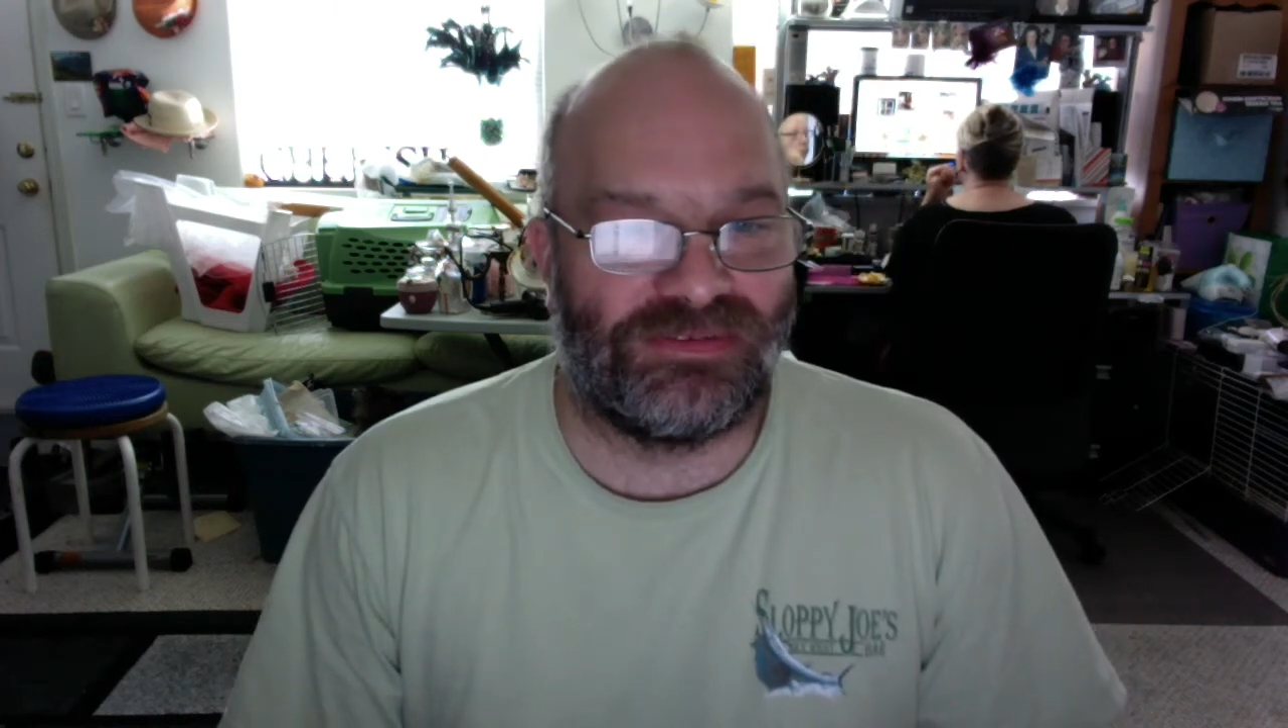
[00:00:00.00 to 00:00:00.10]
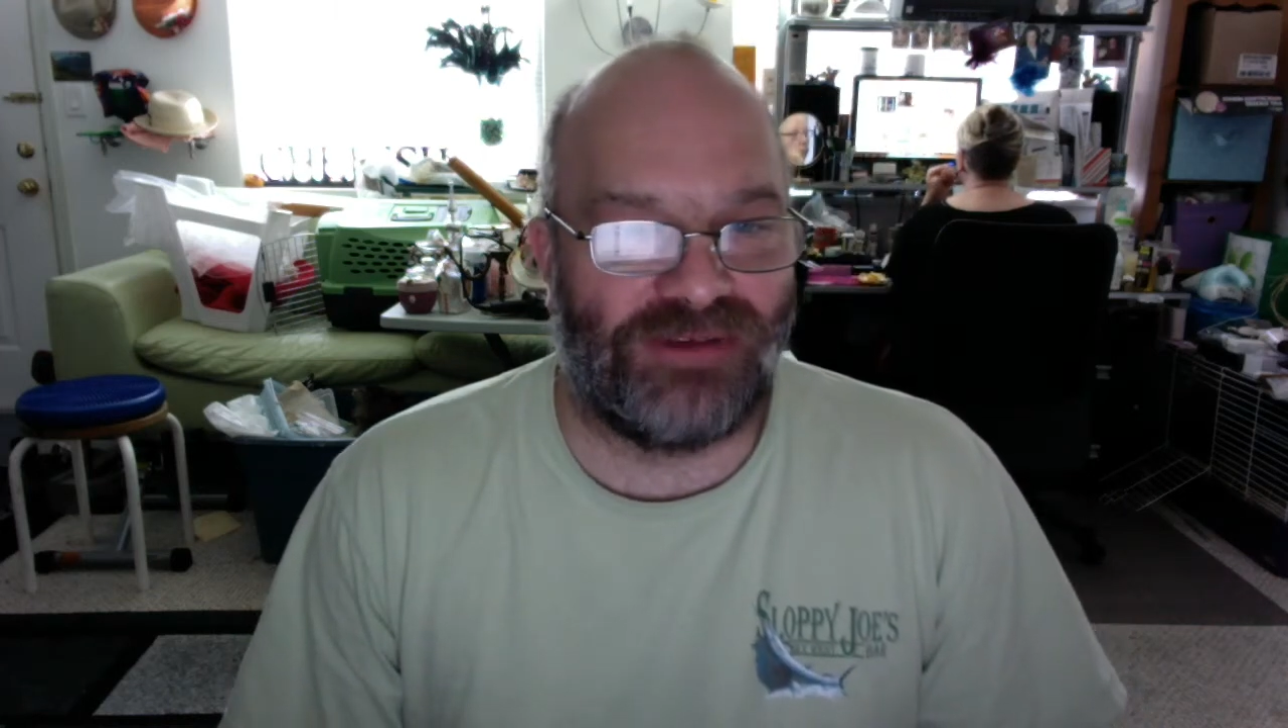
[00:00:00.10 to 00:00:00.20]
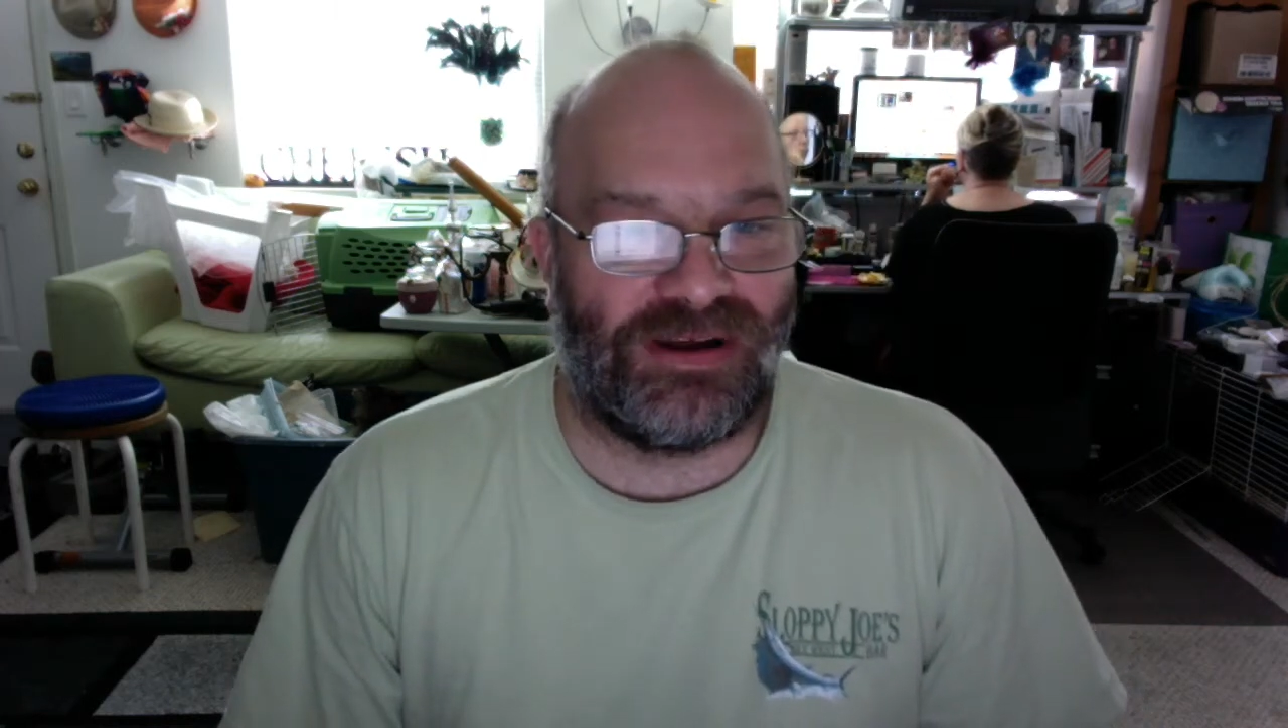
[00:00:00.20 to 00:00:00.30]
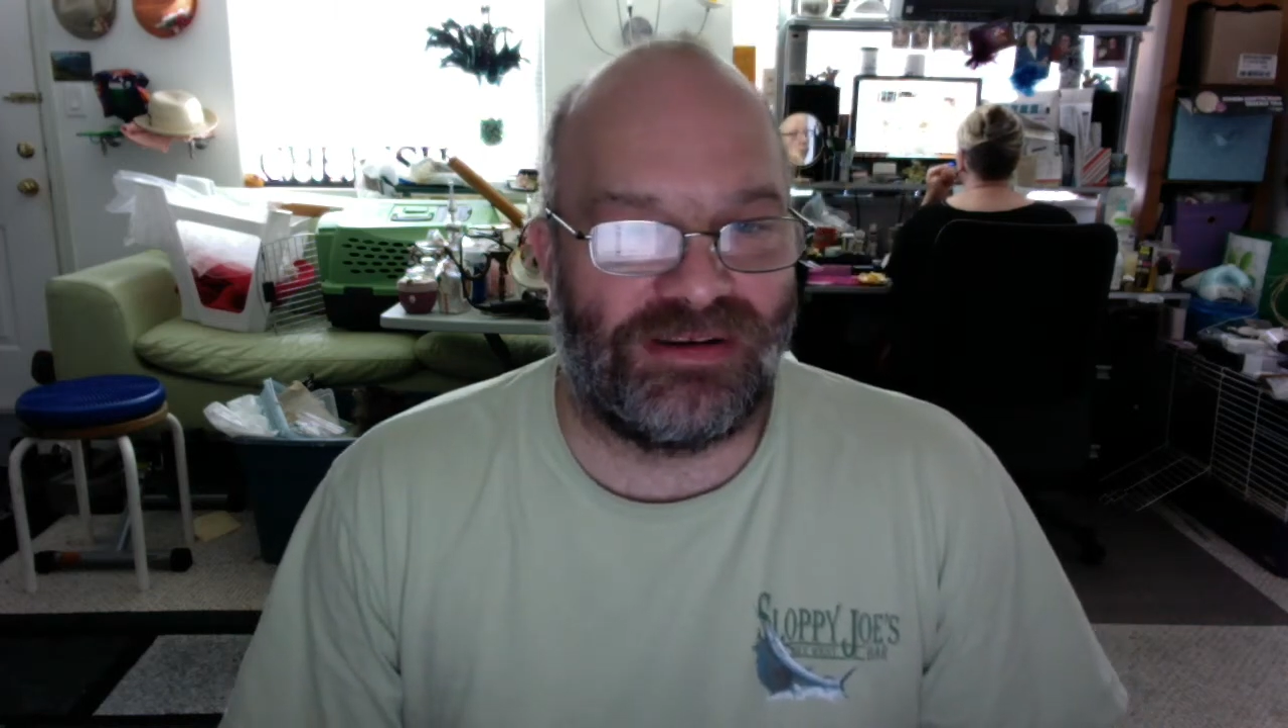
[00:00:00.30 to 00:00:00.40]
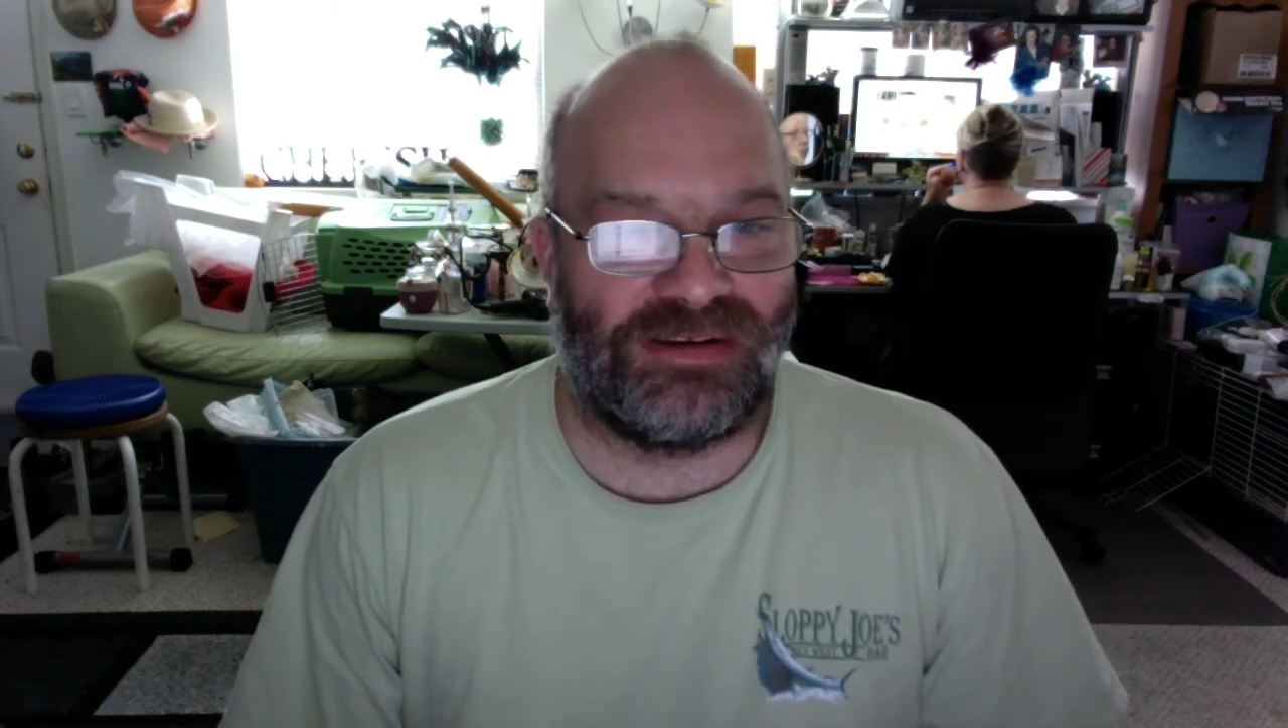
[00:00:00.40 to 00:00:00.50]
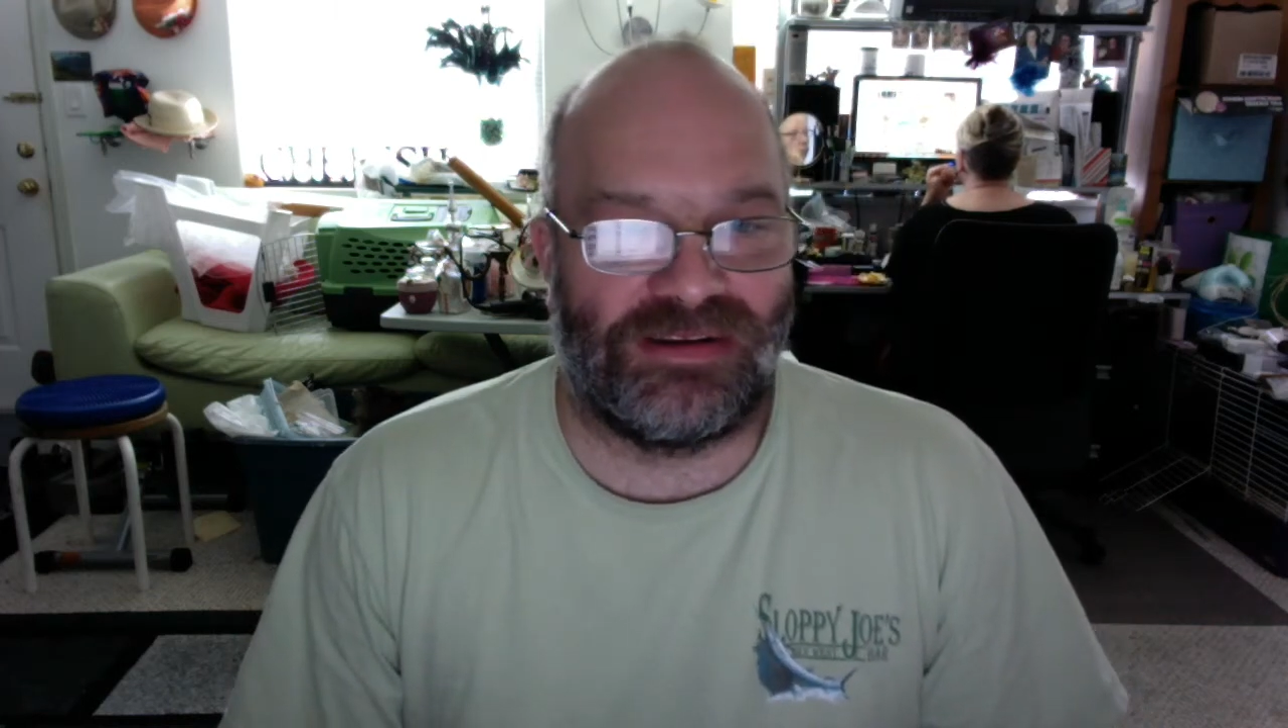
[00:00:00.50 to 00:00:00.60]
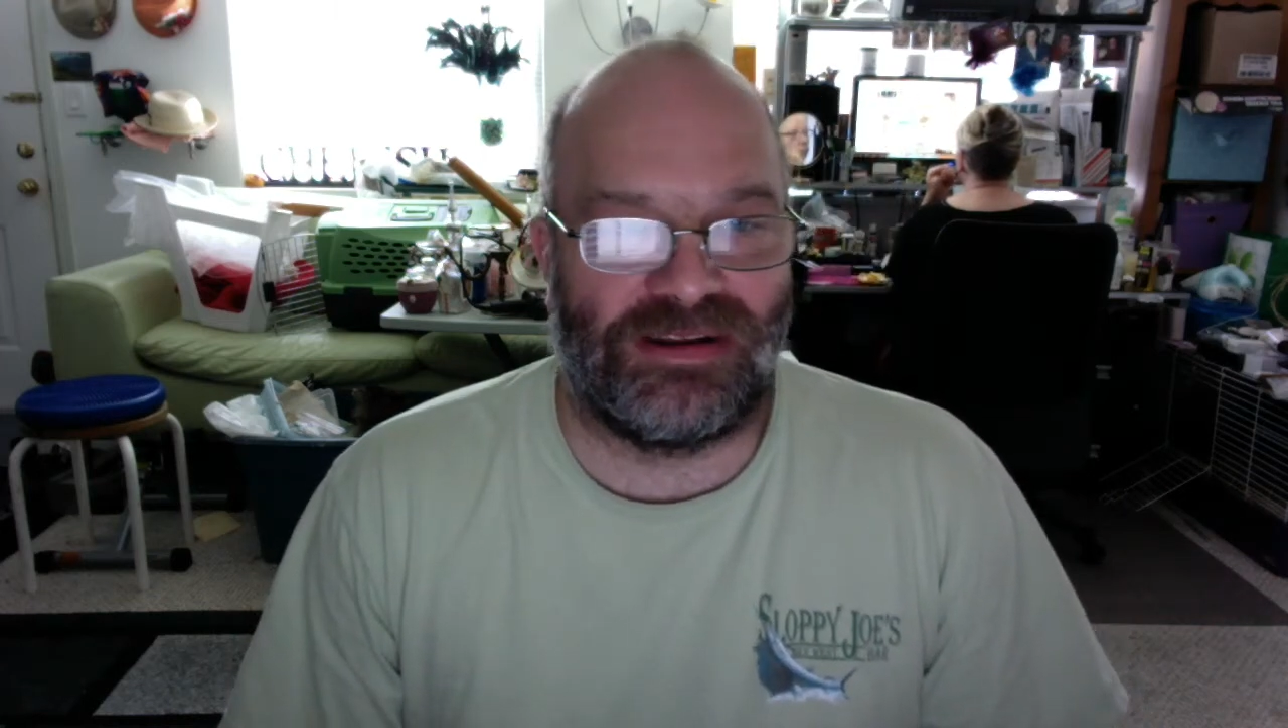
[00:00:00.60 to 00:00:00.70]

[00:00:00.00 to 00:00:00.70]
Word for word: ride on an